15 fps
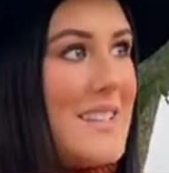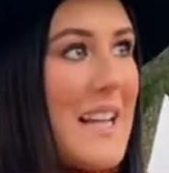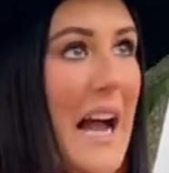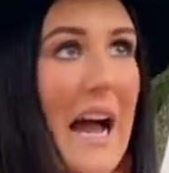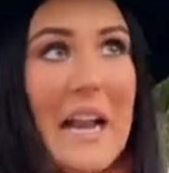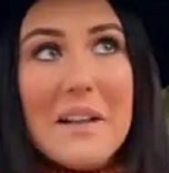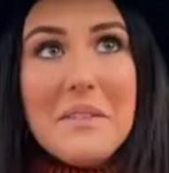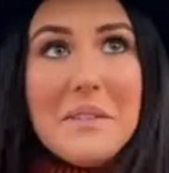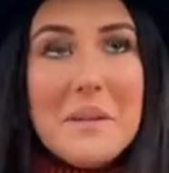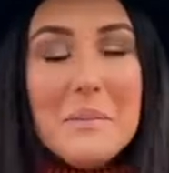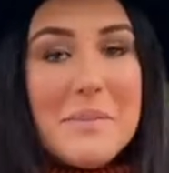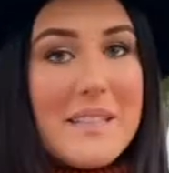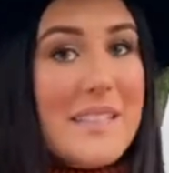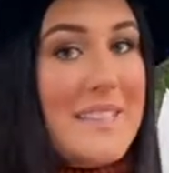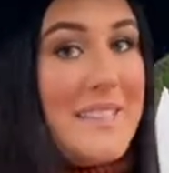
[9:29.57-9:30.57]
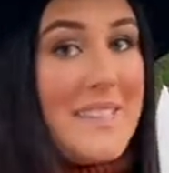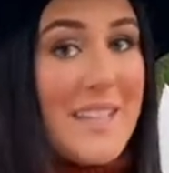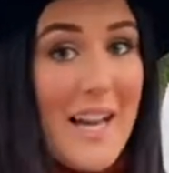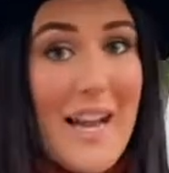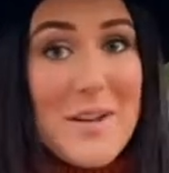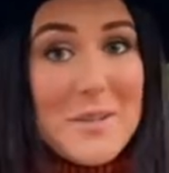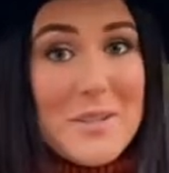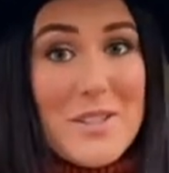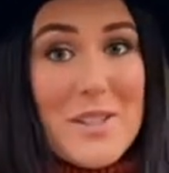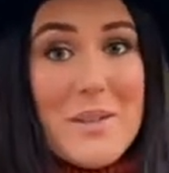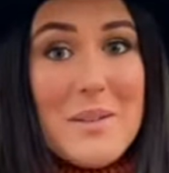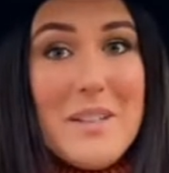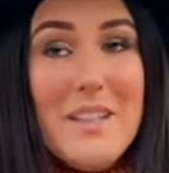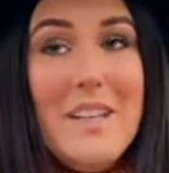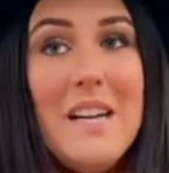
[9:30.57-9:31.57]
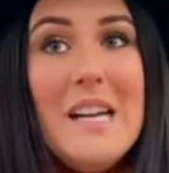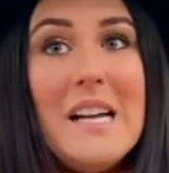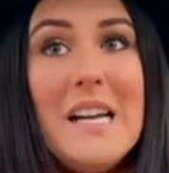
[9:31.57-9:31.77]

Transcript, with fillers: kind of completes the house tour.